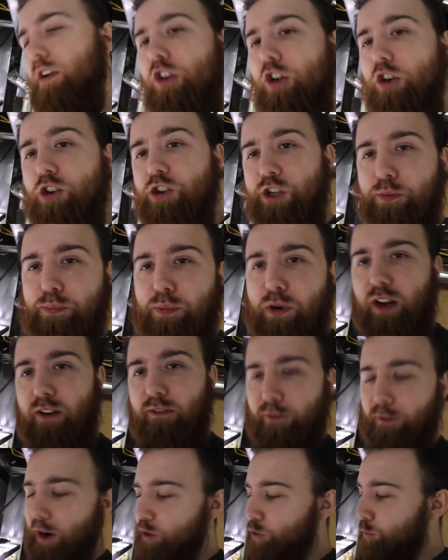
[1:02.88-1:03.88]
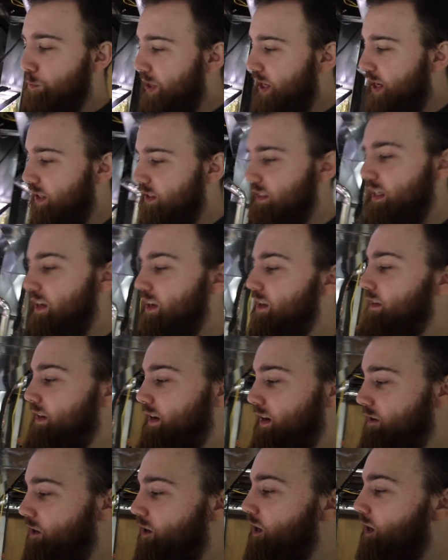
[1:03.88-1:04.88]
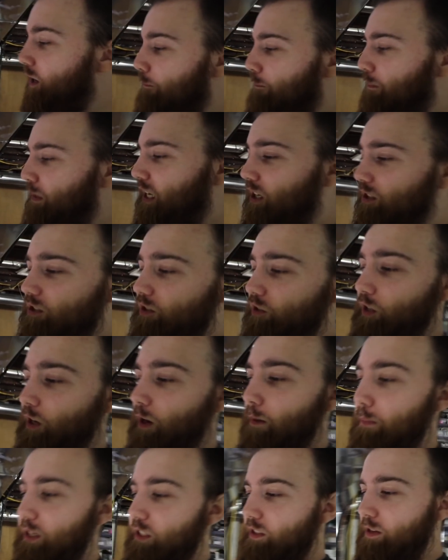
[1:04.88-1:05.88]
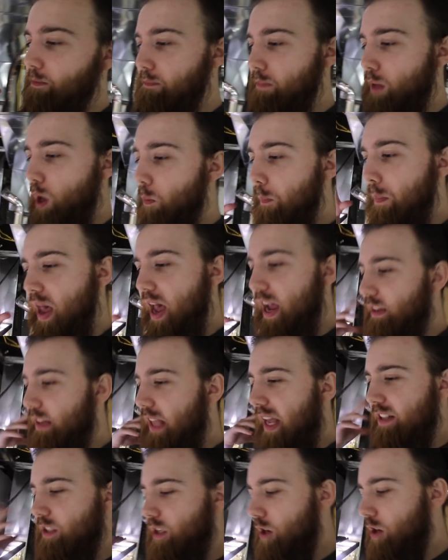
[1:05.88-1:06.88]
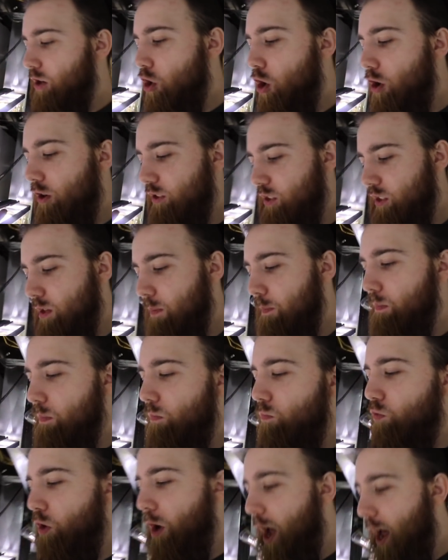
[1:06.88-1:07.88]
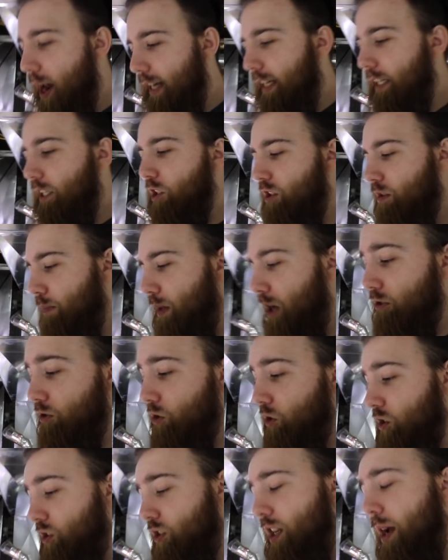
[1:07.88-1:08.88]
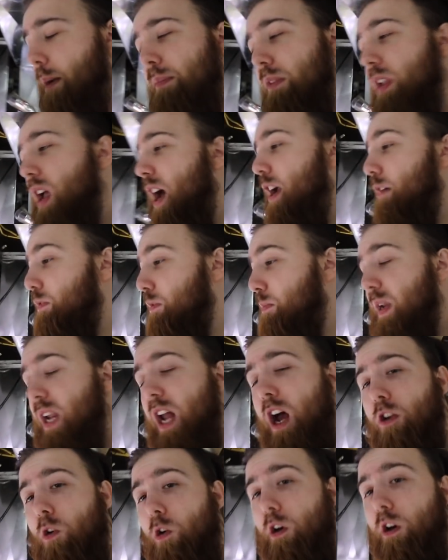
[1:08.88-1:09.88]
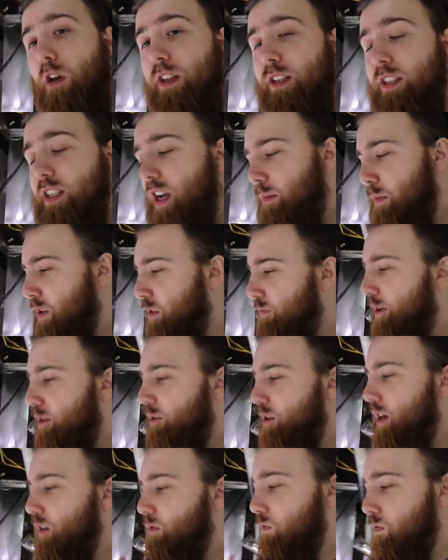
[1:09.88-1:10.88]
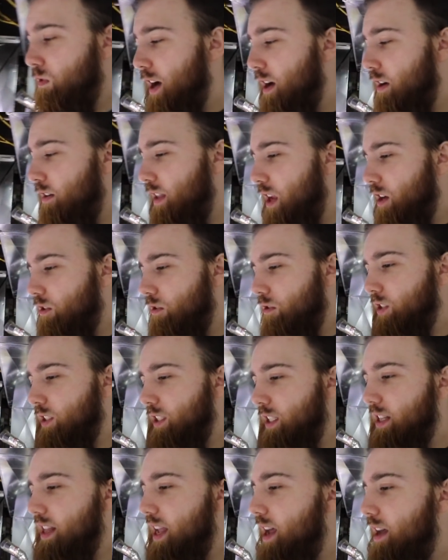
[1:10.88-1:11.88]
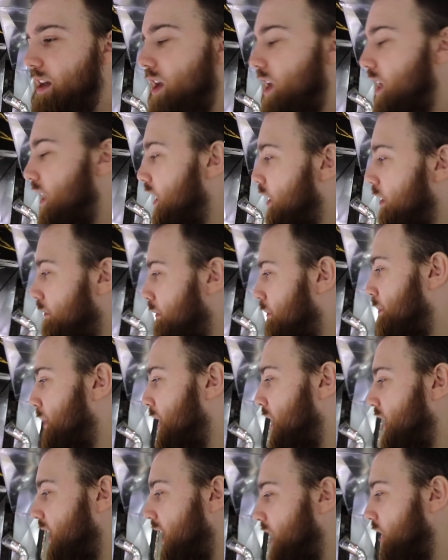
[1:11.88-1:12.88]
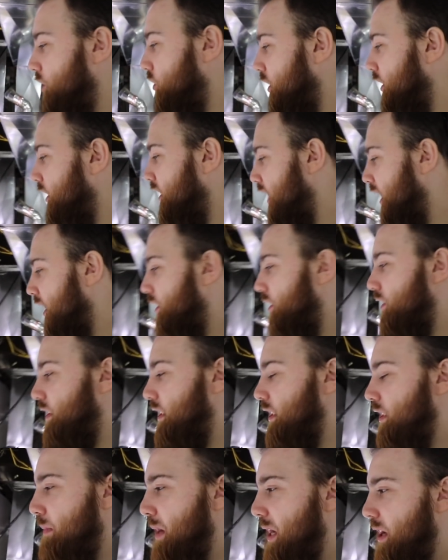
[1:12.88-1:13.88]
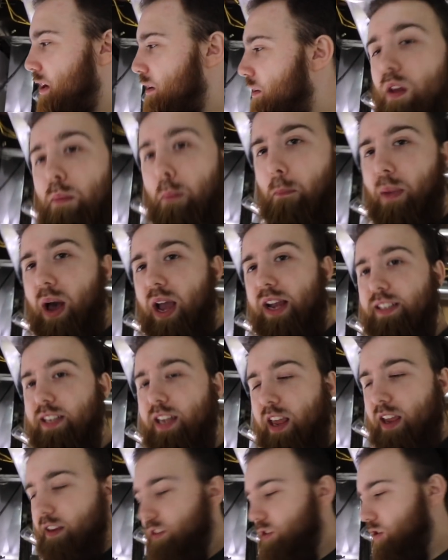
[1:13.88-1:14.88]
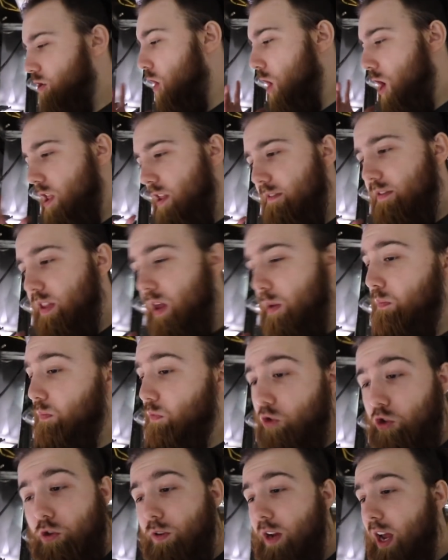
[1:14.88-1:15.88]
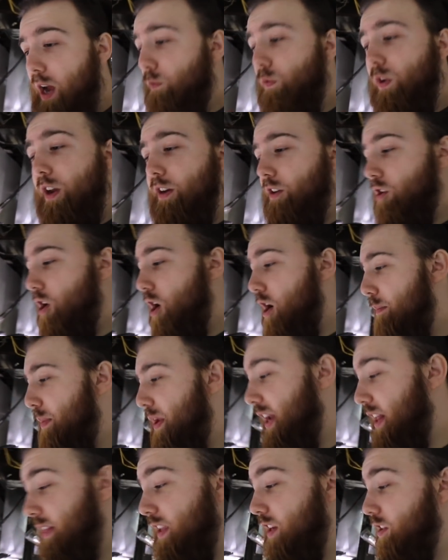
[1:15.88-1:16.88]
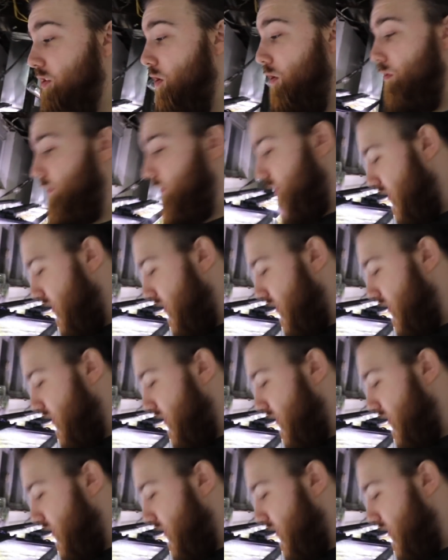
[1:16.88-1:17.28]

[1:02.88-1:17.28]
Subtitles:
you're just putting fresh plants in there, because there's going to be some meltback that's going to cause some rotting smells sometimes, but not all the time. It's very rare that you'll see that, but occasionally they could smell. My tanks, all of them, do not run carbon, and they don't